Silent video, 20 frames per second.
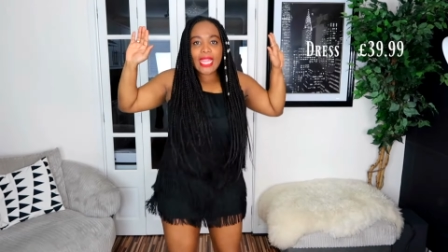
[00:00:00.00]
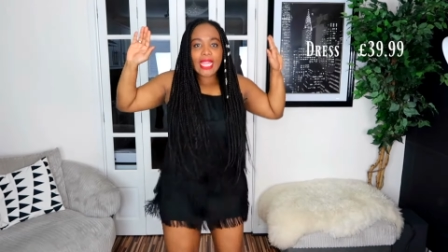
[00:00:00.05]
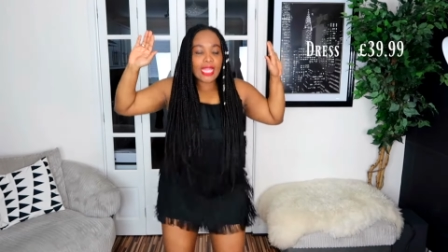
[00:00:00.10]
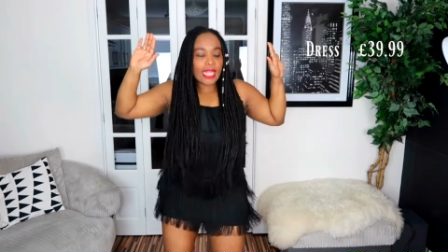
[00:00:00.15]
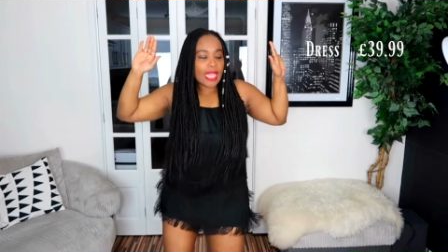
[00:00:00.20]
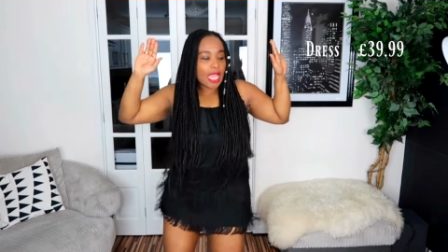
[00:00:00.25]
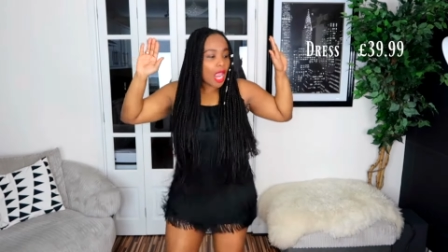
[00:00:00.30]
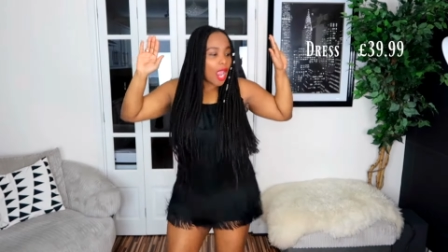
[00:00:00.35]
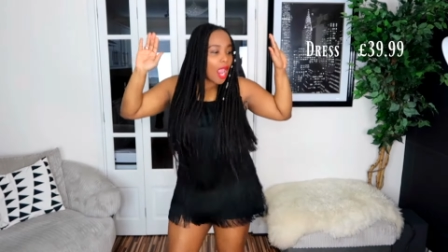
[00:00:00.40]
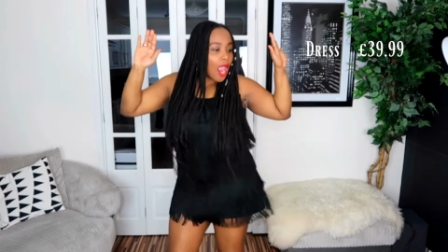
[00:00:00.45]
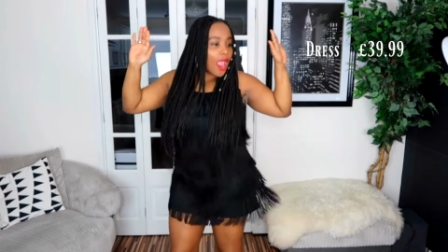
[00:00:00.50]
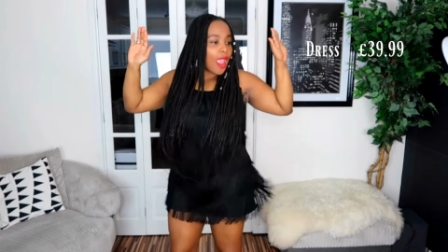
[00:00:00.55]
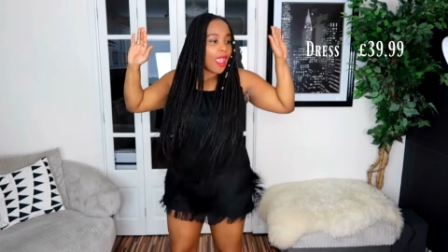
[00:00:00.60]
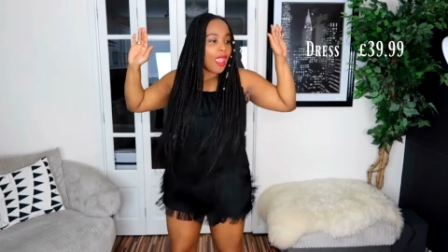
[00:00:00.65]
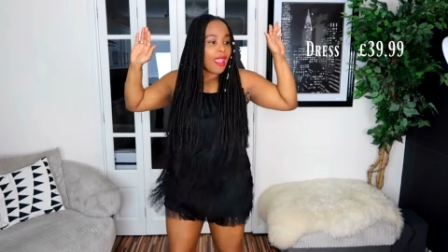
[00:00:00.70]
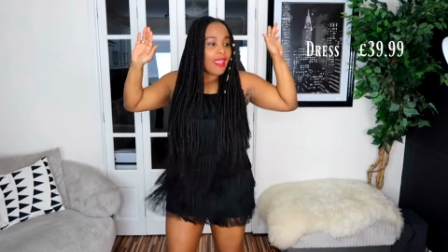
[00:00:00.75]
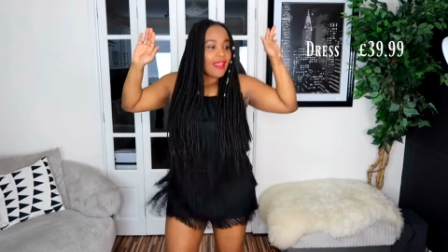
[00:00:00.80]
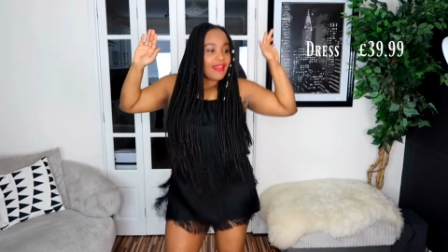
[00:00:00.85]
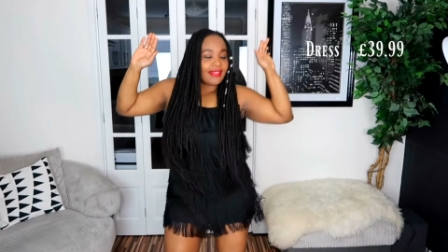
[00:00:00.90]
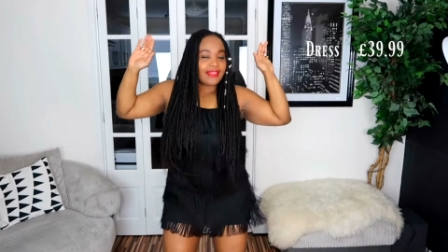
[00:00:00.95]
Whee!
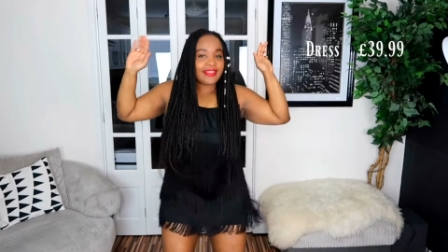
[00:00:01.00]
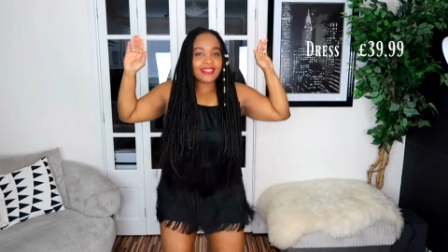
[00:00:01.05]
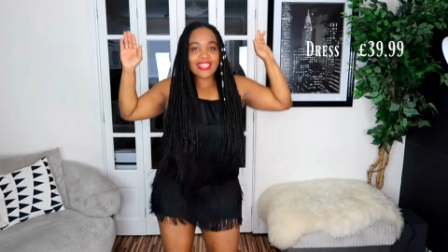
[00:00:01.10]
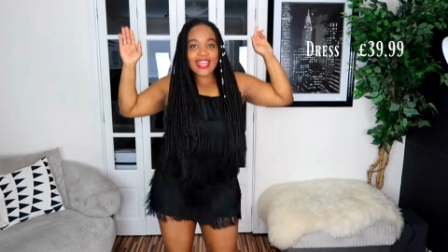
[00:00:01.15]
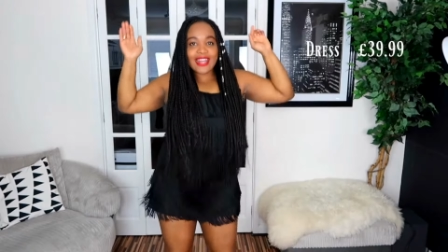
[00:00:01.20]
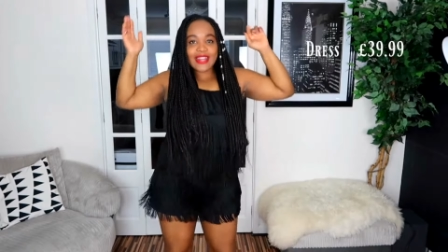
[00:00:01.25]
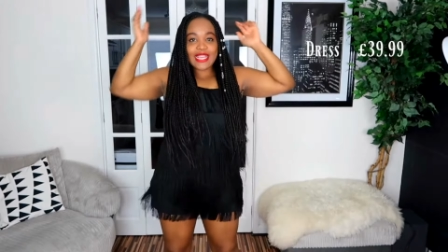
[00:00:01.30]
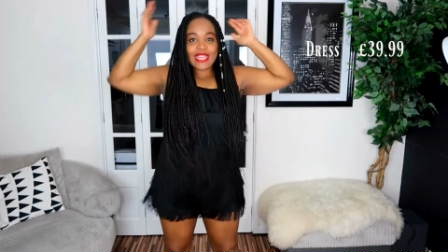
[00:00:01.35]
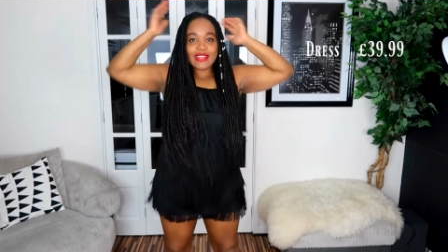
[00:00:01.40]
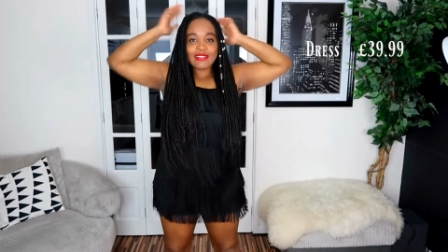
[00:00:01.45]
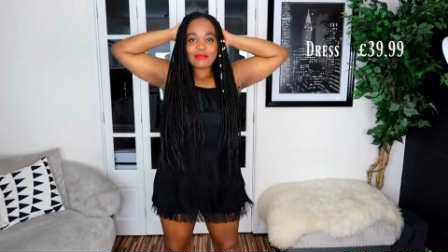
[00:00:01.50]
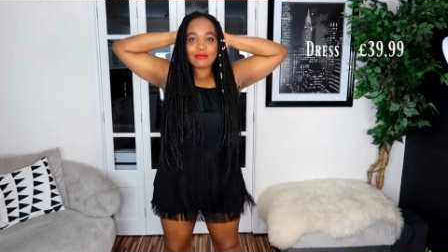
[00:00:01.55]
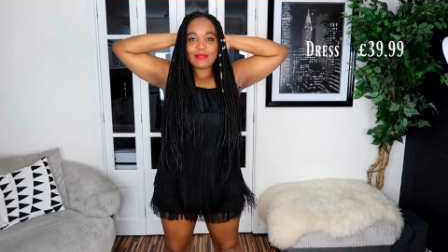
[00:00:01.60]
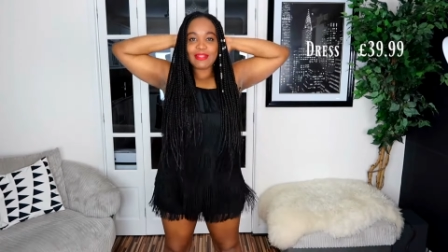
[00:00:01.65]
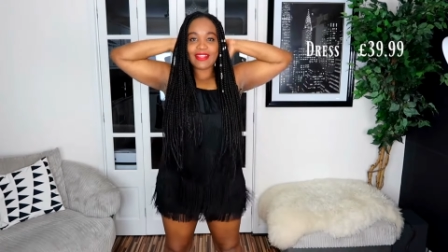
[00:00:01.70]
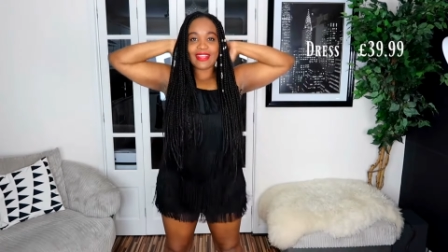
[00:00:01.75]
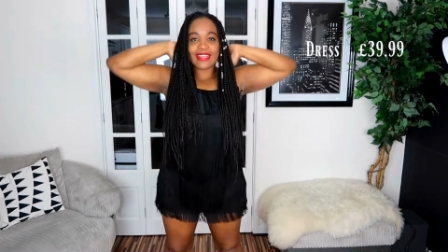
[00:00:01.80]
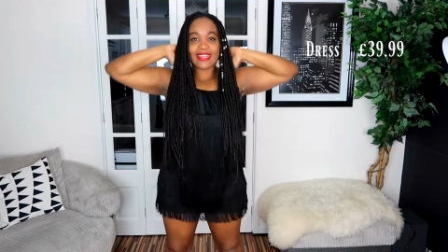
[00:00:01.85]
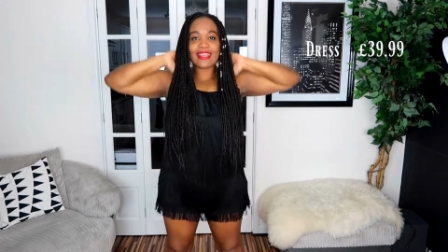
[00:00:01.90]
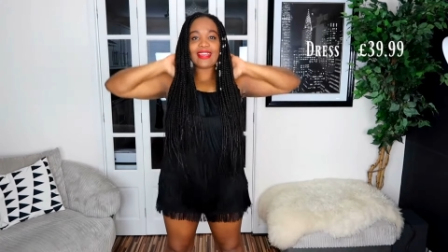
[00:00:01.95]
This kind of gives me
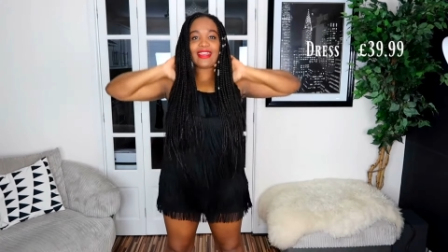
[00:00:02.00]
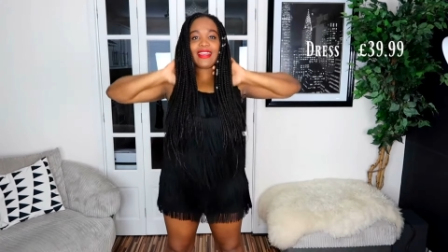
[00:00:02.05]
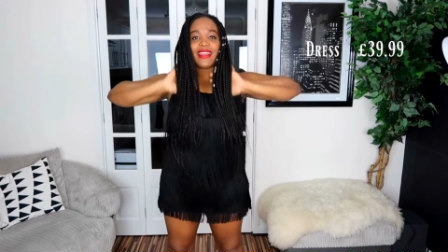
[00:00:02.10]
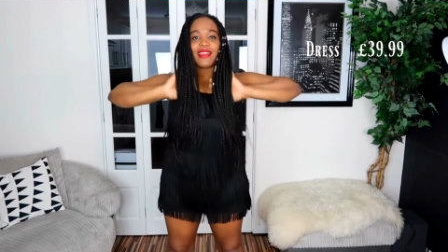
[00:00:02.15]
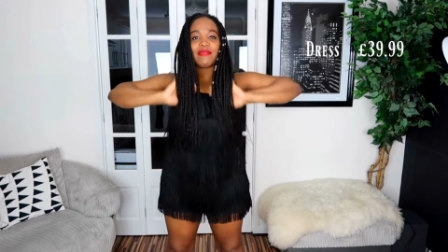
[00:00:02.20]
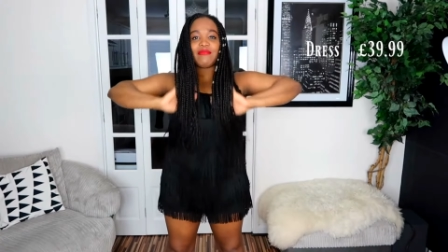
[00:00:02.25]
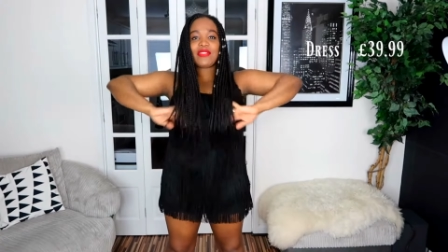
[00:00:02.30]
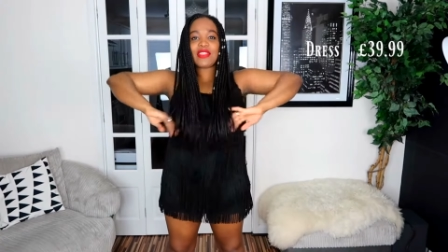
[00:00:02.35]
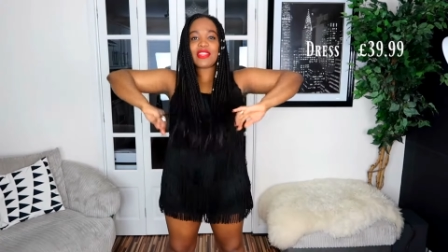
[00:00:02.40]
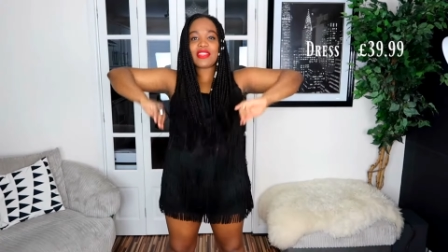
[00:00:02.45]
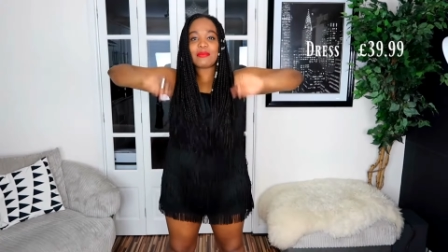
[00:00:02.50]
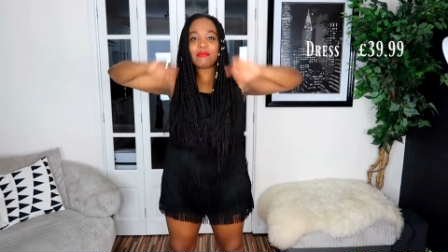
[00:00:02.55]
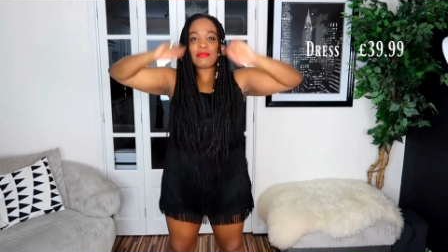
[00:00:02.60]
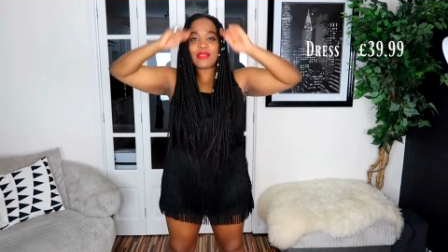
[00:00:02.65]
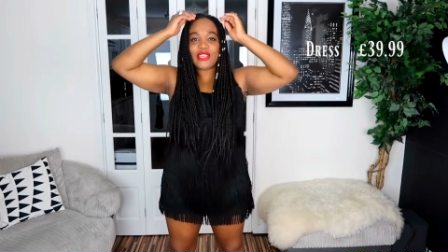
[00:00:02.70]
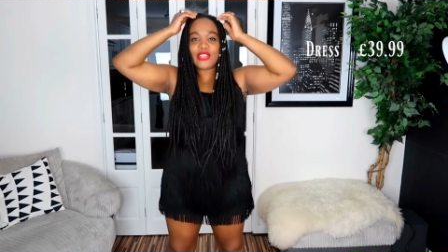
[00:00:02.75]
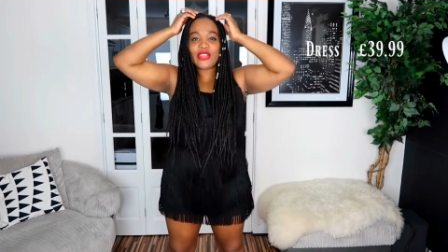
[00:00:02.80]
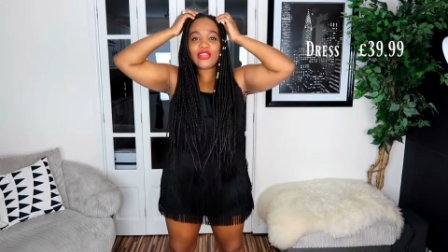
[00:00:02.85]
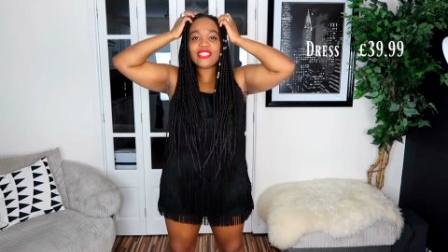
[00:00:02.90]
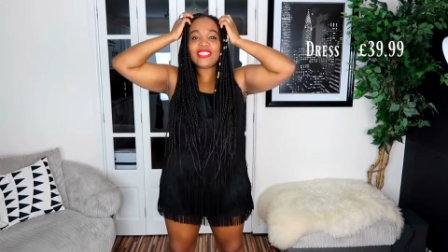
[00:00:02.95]
like um, the
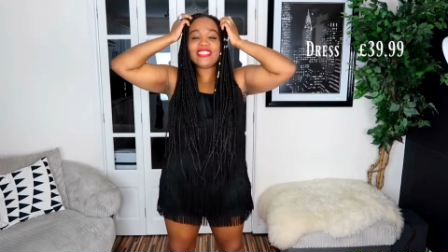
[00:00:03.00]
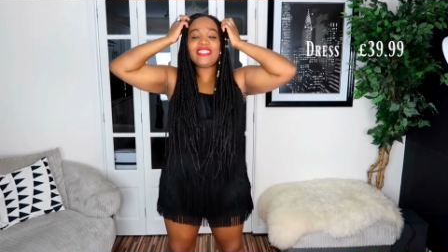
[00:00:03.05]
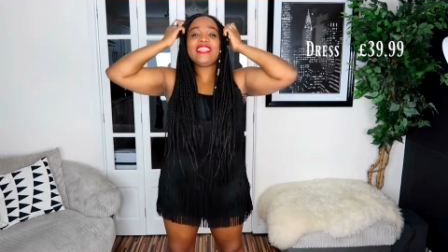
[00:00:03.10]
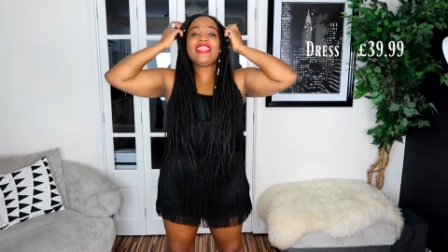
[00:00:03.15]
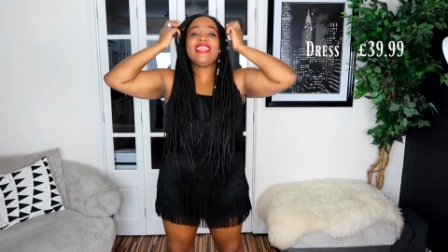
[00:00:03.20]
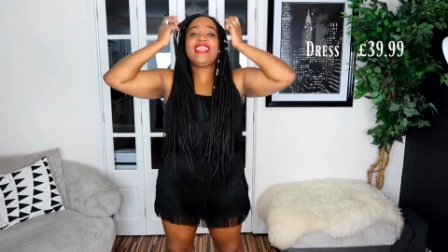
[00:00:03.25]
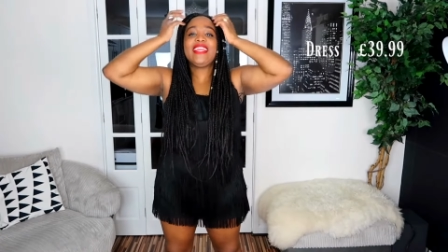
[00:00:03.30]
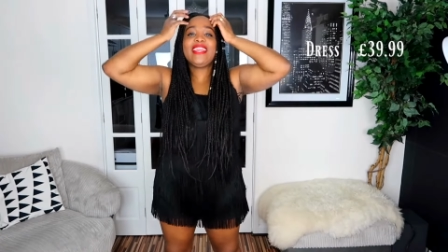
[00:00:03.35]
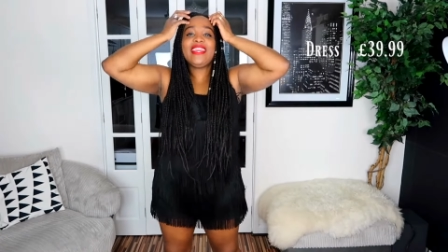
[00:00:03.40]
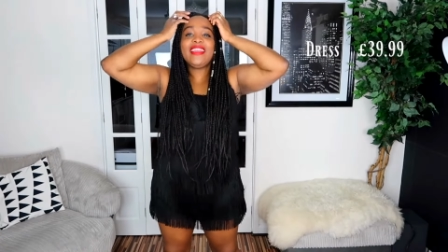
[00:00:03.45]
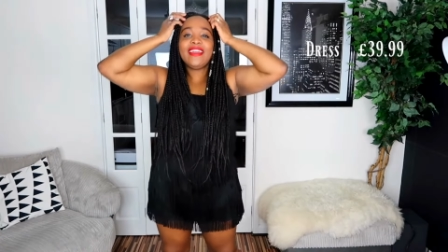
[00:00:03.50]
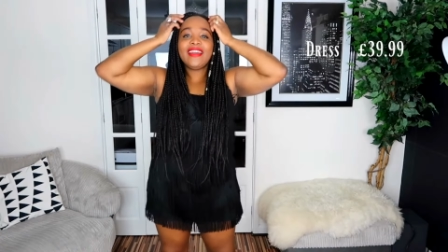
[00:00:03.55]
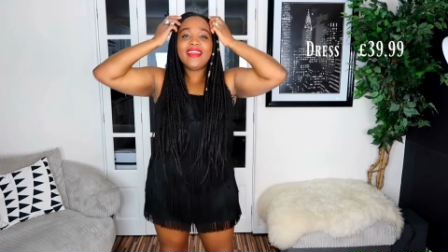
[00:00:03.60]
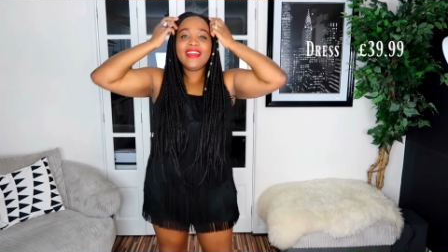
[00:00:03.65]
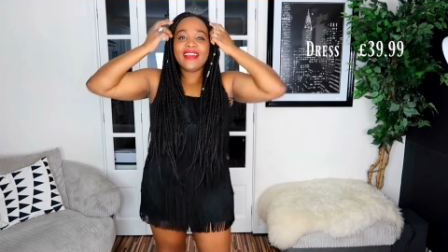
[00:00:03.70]
Beyonce